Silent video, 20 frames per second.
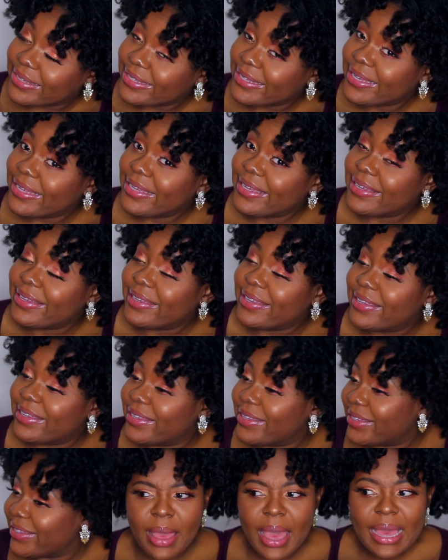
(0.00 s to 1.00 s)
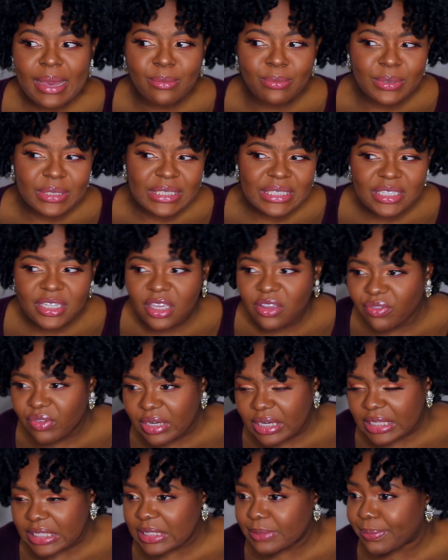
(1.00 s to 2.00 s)
Hey, I wasn't
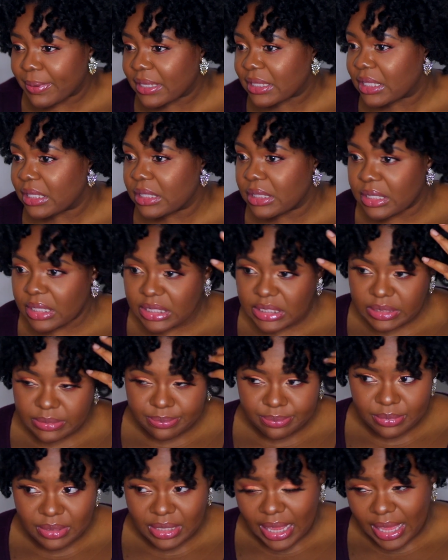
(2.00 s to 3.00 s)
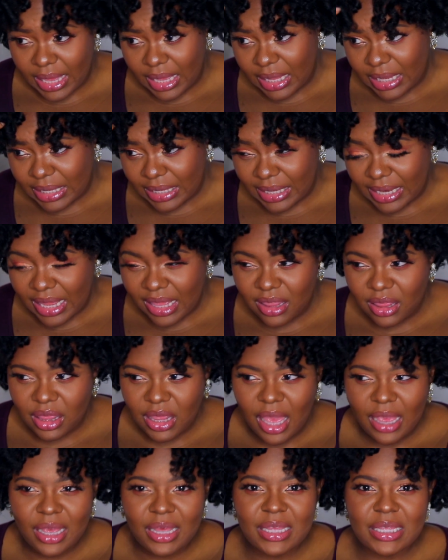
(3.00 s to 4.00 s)
even expecting this like
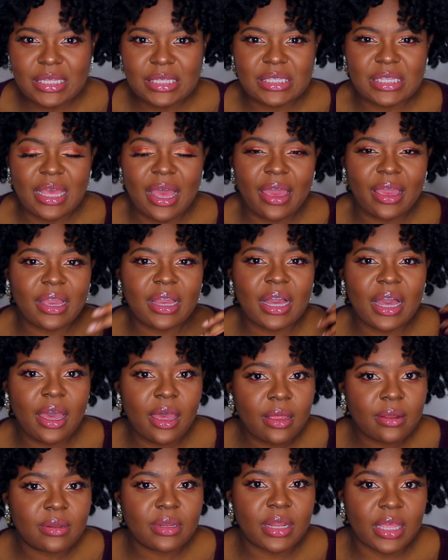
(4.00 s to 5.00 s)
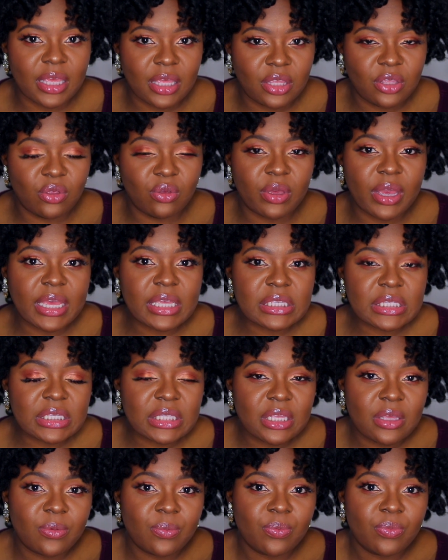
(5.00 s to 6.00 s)
length, because I cut, like you
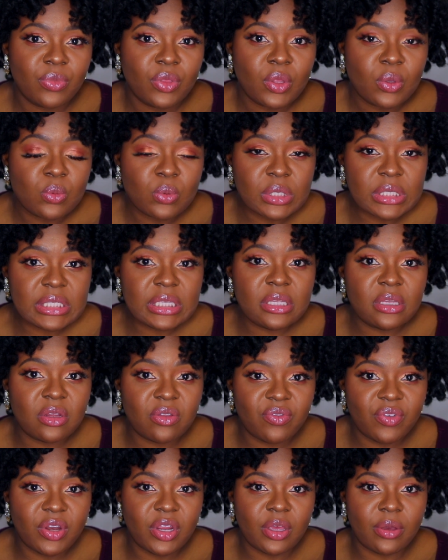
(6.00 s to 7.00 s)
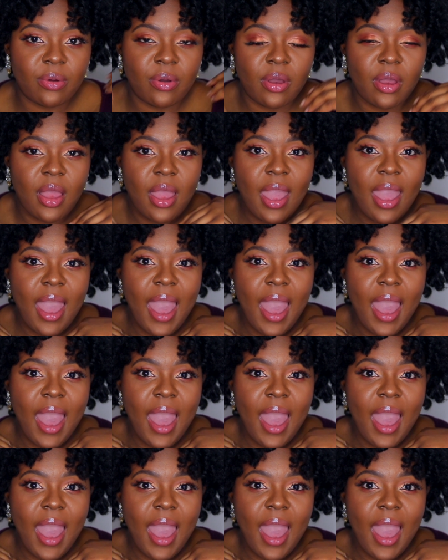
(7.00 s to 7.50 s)
guys will see in the video,